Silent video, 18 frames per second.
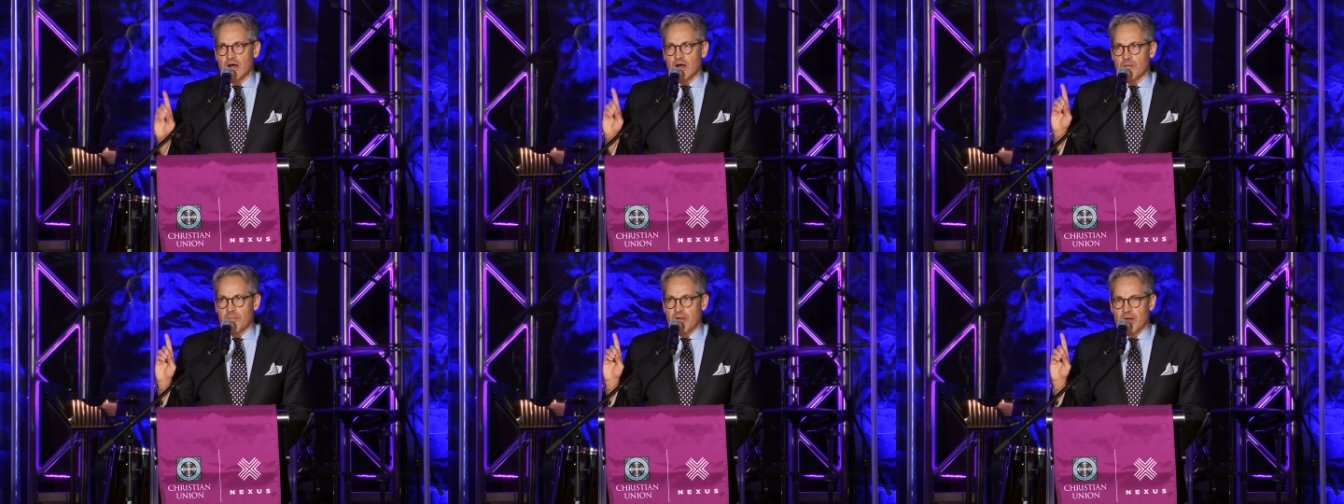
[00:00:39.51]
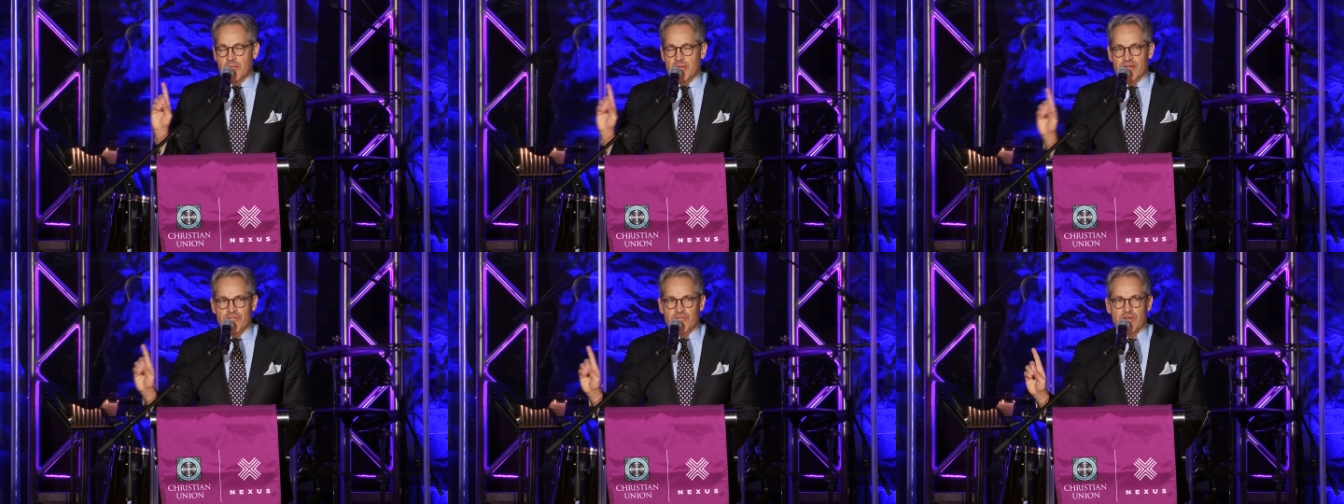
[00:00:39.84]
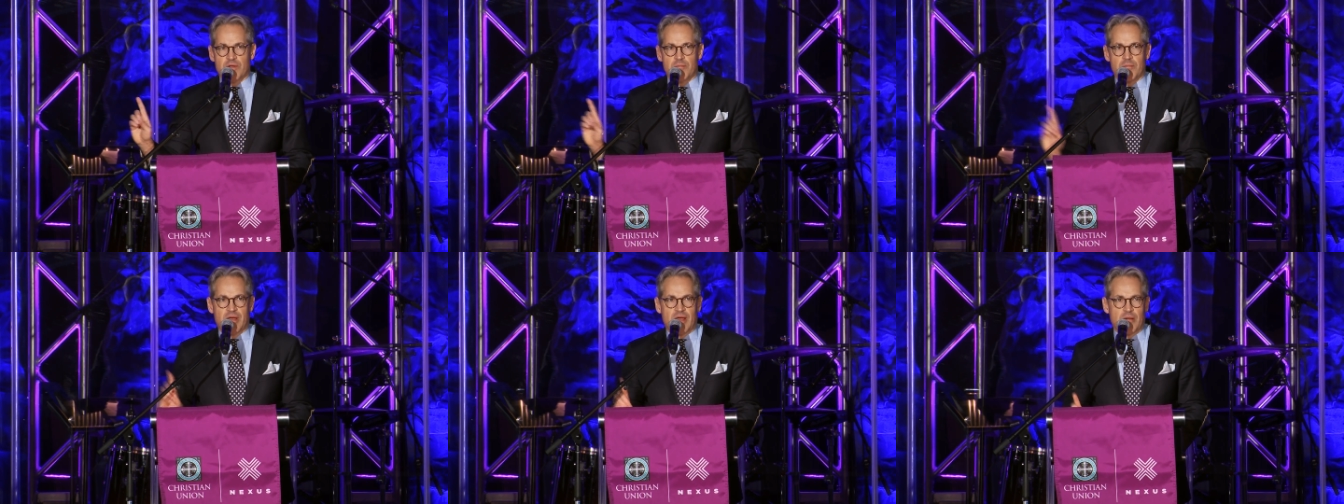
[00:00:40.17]
about my
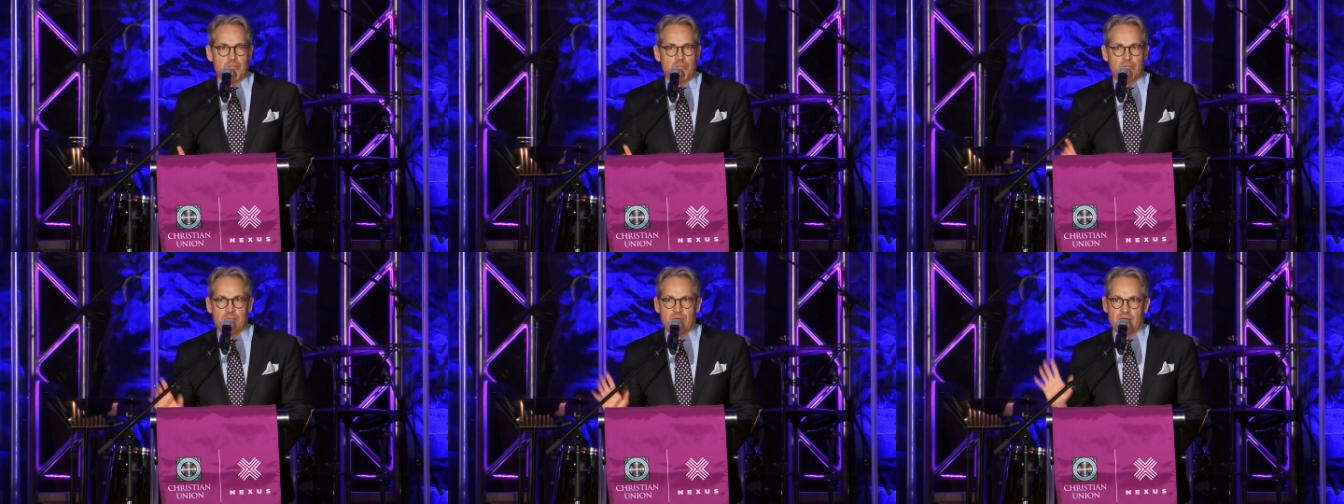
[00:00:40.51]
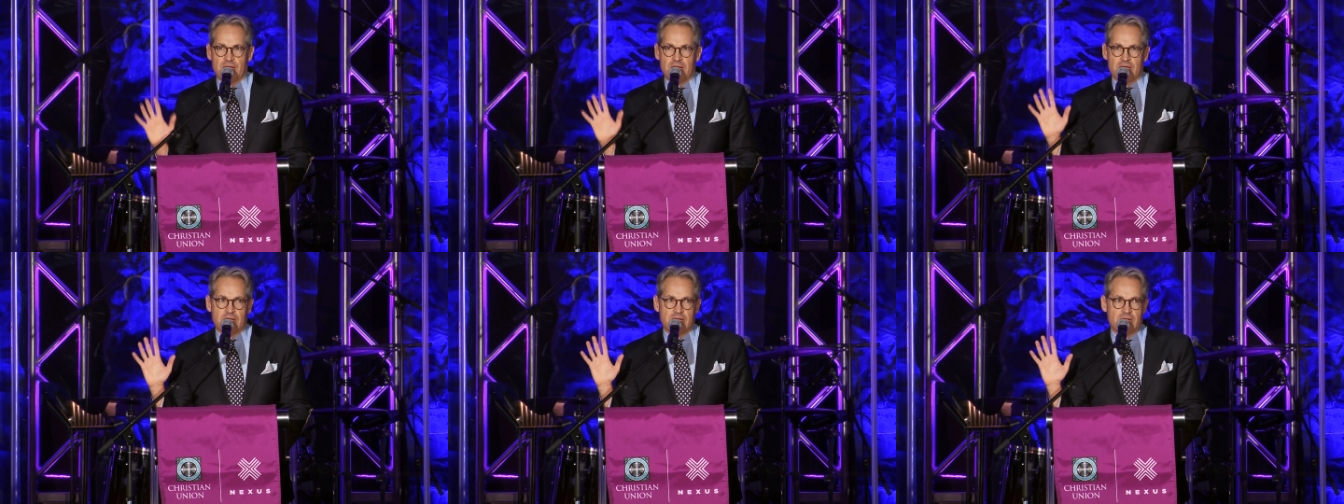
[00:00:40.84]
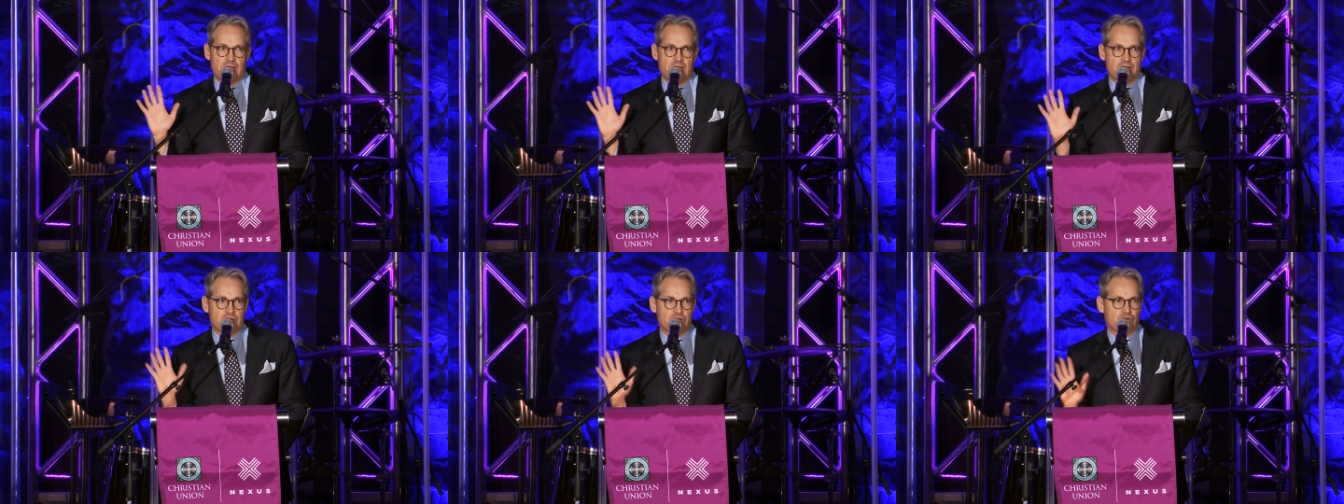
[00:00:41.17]
friend Matt Bennett
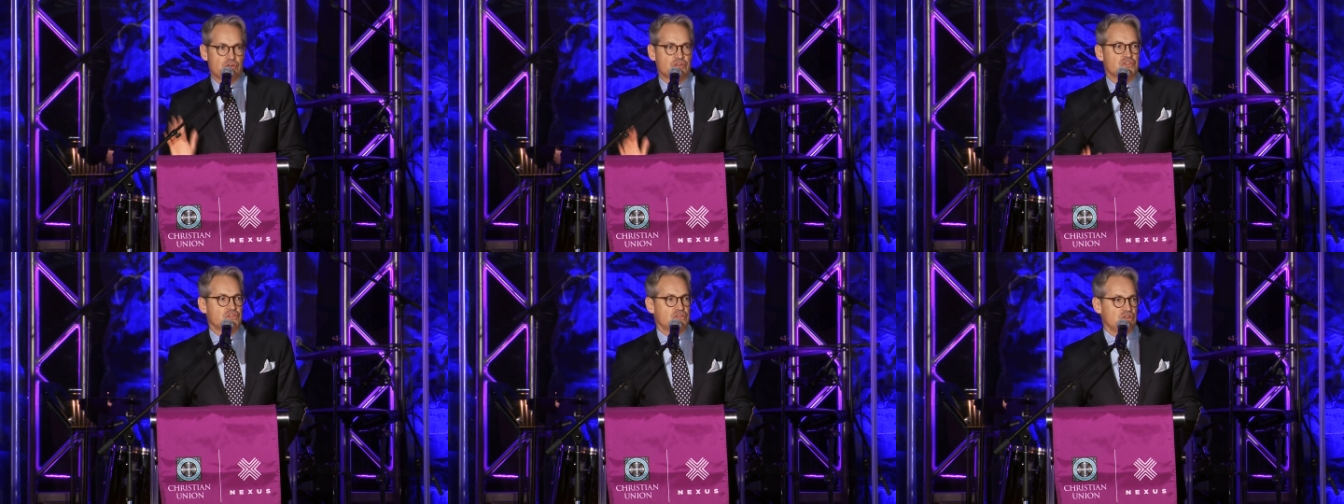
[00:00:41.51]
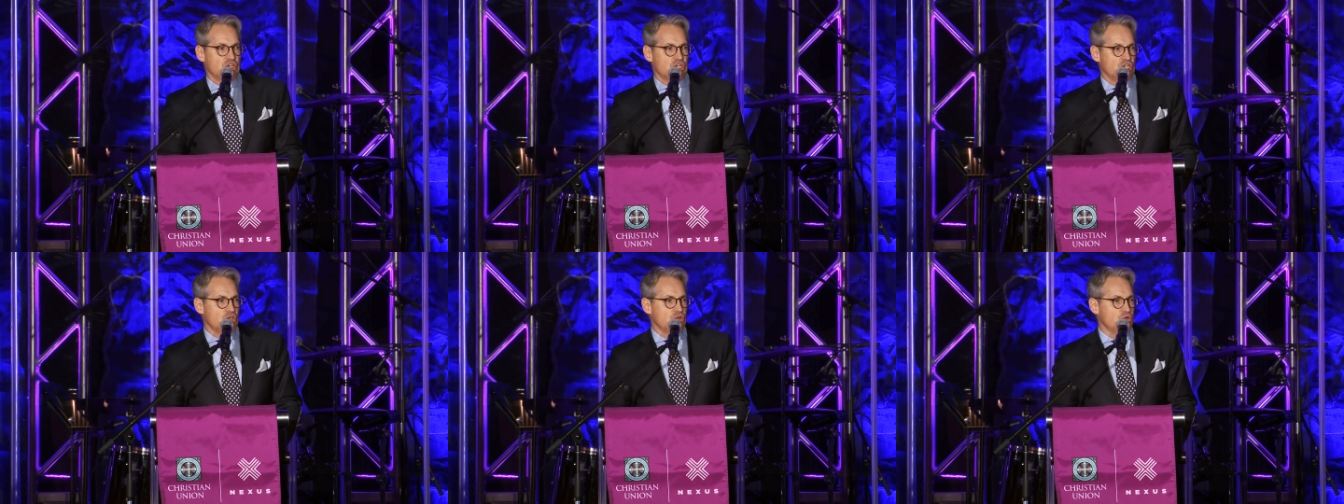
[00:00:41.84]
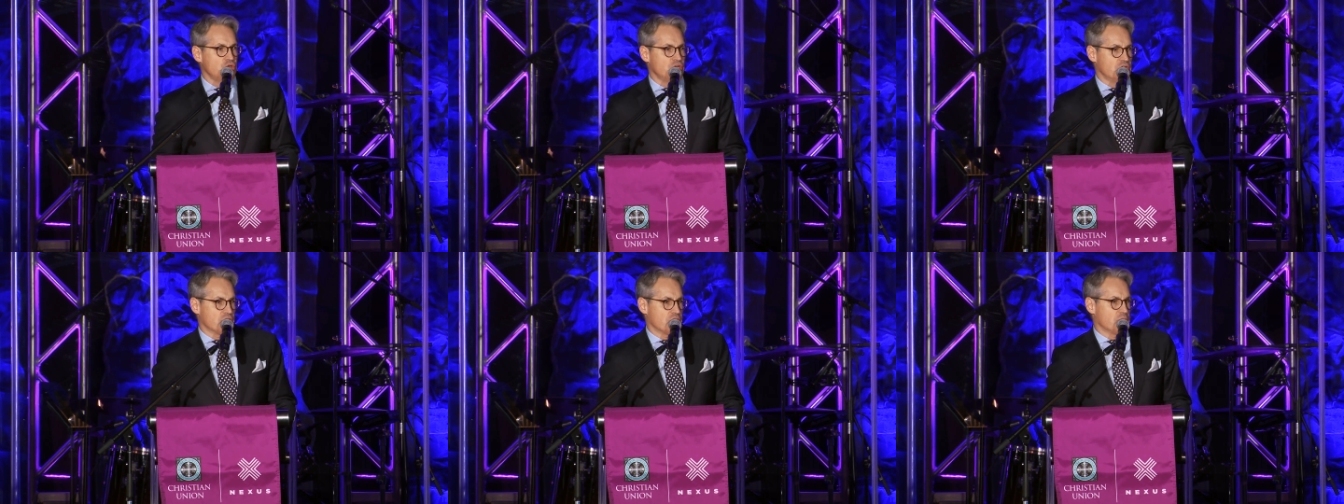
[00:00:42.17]
and Christian
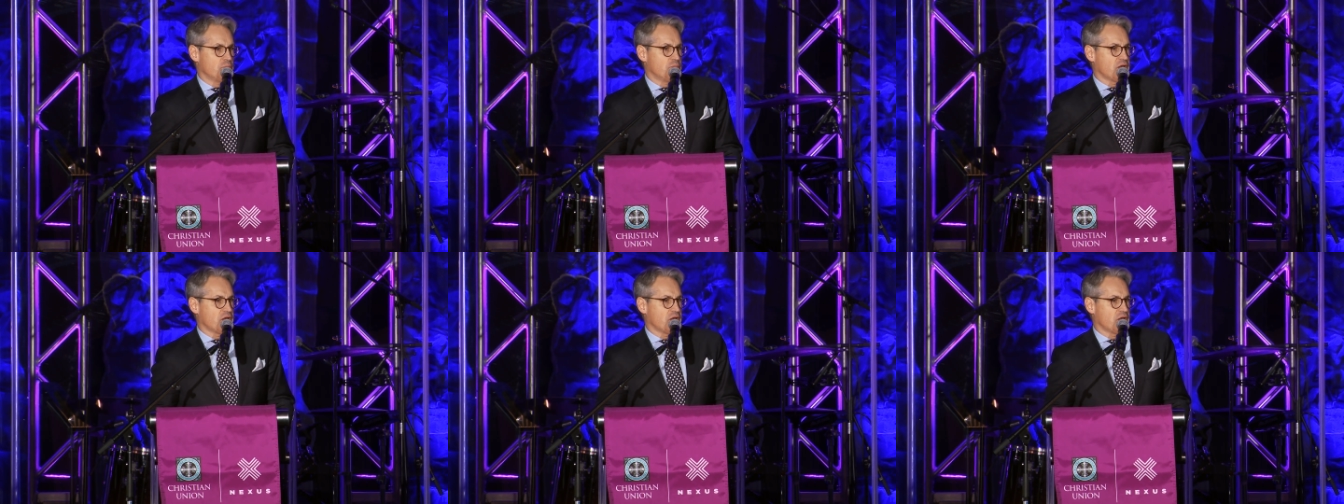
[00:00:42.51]
Union,